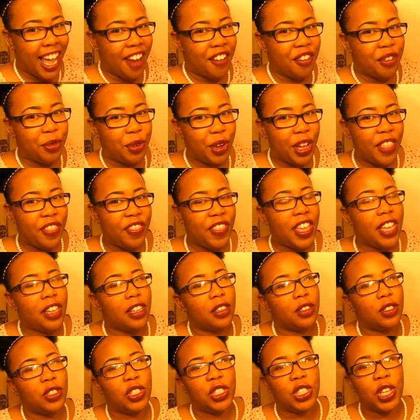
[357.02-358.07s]
everyone,
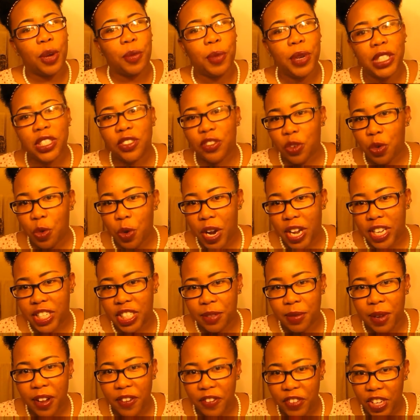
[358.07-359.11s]
thank you so much for
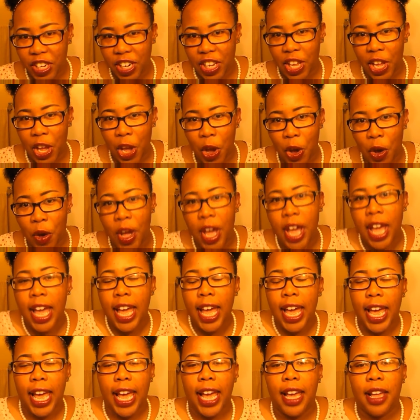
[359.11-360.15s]
watching my video.
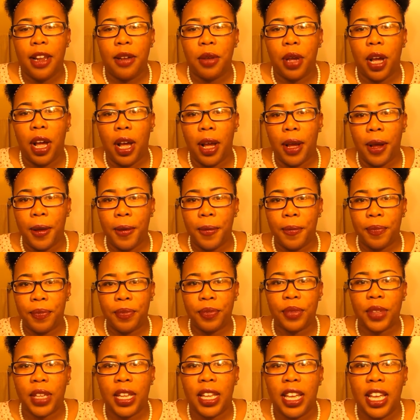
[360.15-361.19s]
And um,
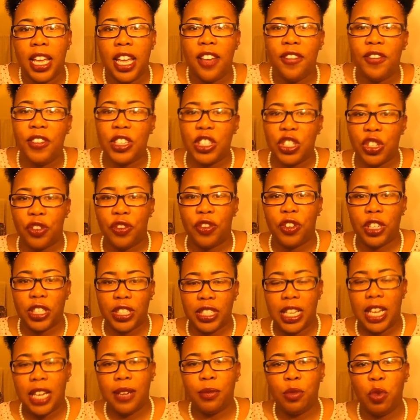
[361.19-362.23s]
if it's your
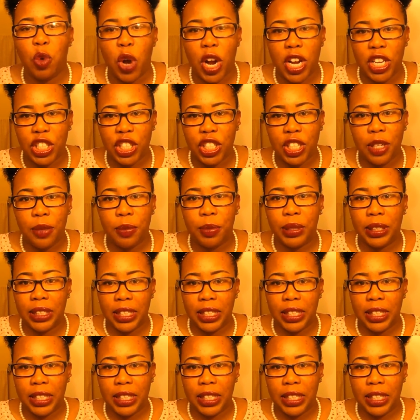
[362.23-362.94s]
first time watching,